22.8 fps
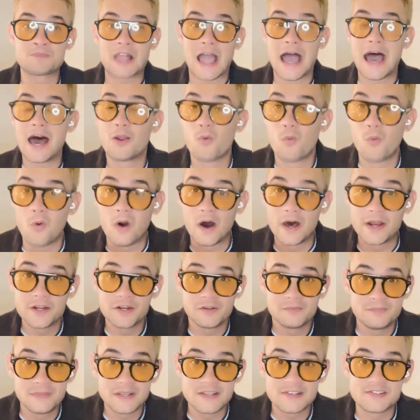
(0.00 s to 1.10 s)
I don't want you
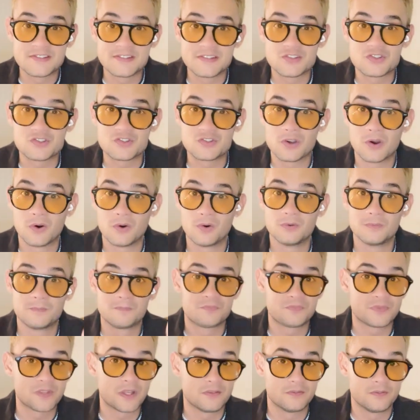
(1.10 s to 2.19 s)
to miss this show,
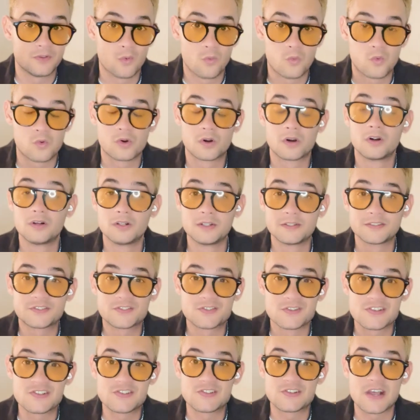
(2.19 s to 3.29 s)
the World
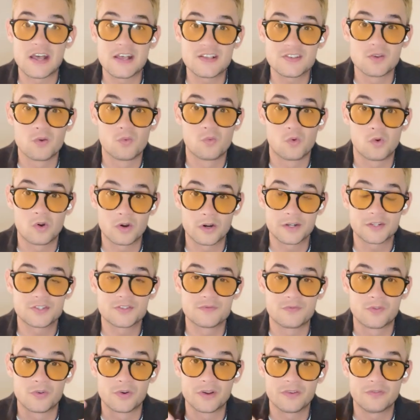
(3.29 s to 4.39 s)
Success Awards,
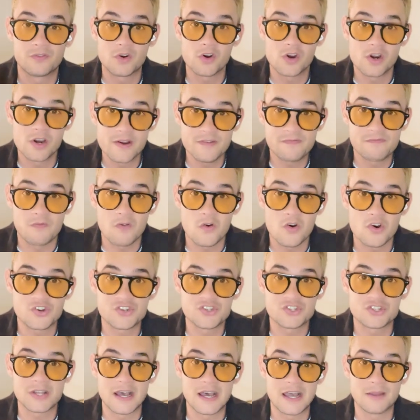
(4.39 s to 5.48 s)
for the very
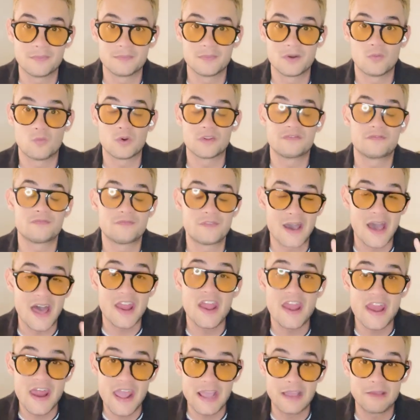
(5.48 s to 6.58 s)
first time with
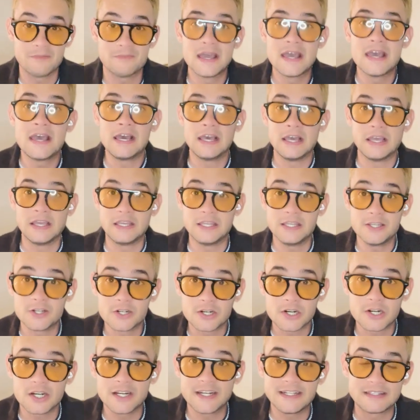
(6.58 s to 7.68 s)
that name
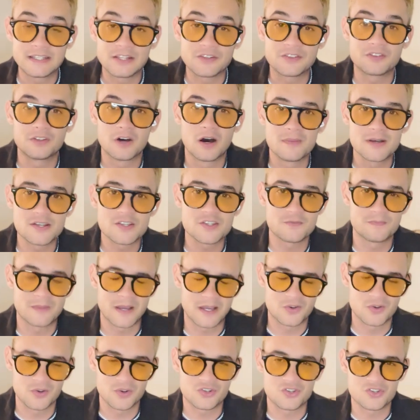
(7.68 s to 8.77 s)
here in the Thomas
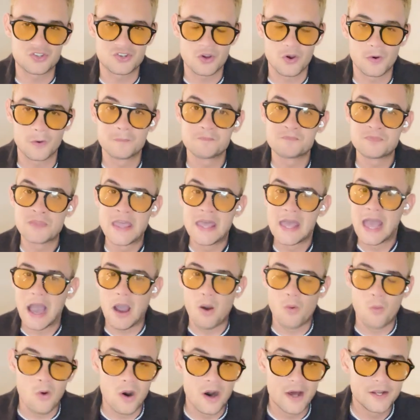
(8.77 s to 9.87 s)
McCook Show.
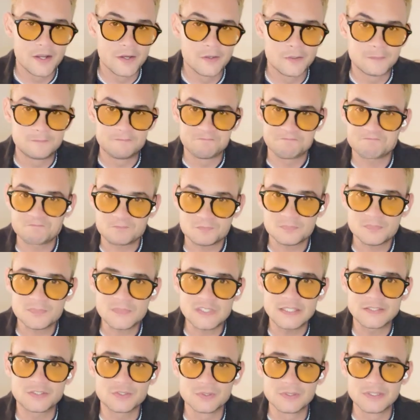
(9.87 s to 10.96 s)
I want you
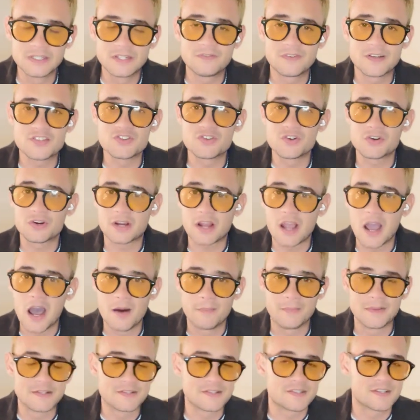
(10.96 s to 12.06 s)
to leave us your
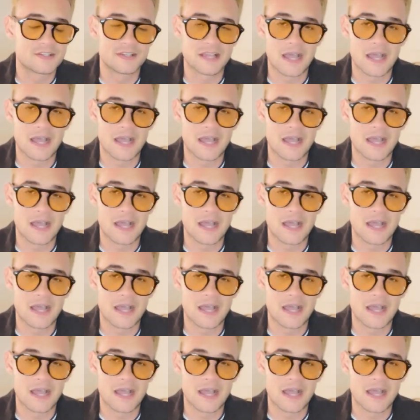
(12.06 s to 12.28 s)
comments.